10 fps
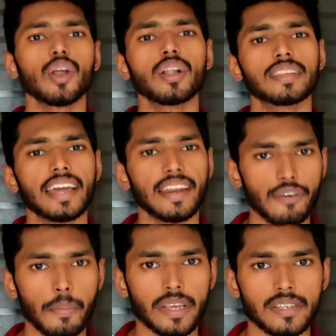These are all
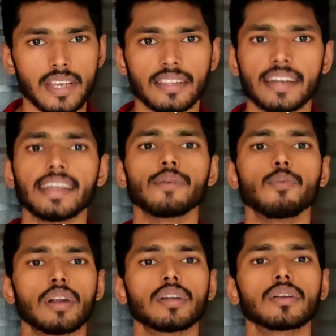the information
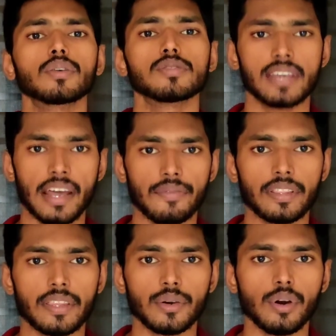that I wanted to
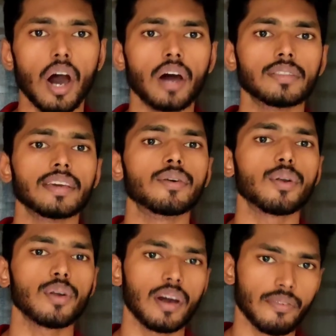share with you
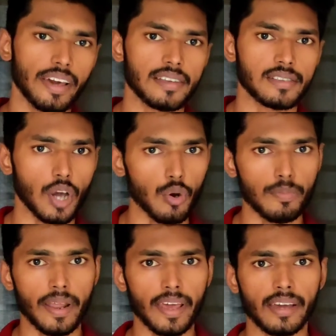on the
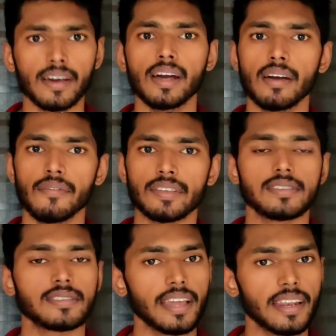coronavirus outbreak
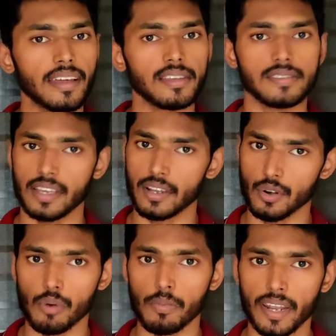which is
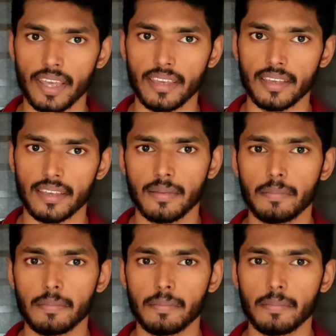increasing globally.